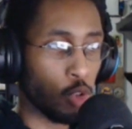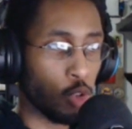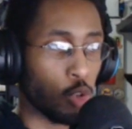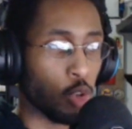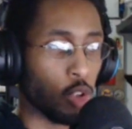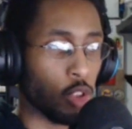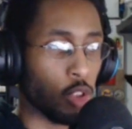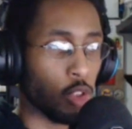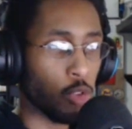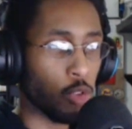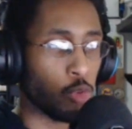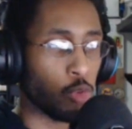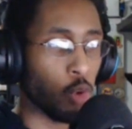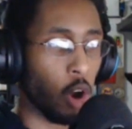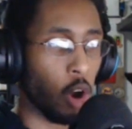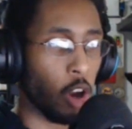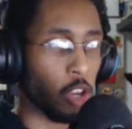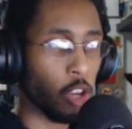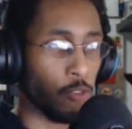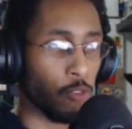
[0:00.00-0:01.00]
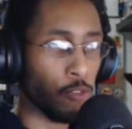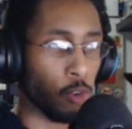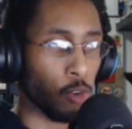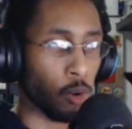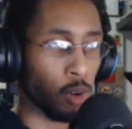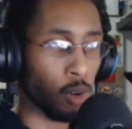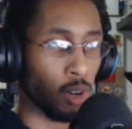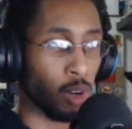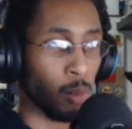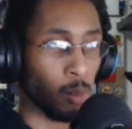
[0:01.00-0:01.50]
you
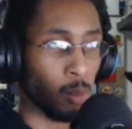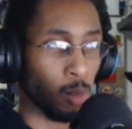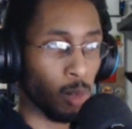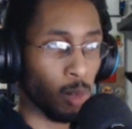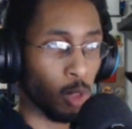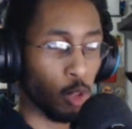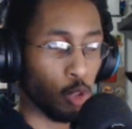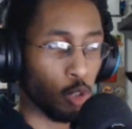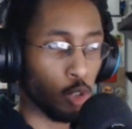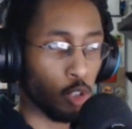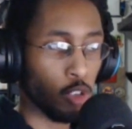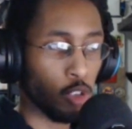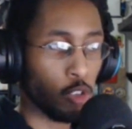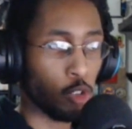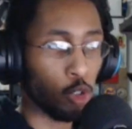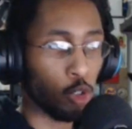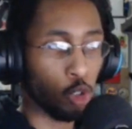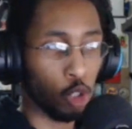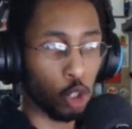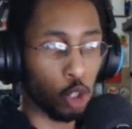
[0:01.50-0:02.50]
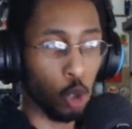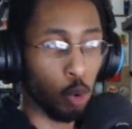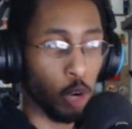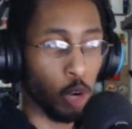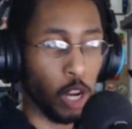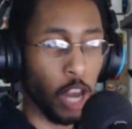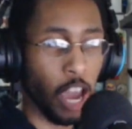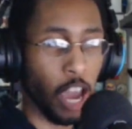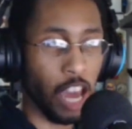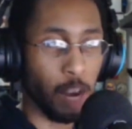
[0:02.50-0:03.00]
drawing for
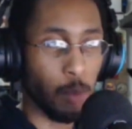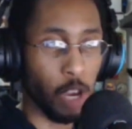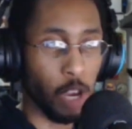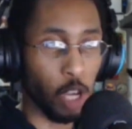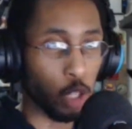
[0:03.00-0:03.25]
shonen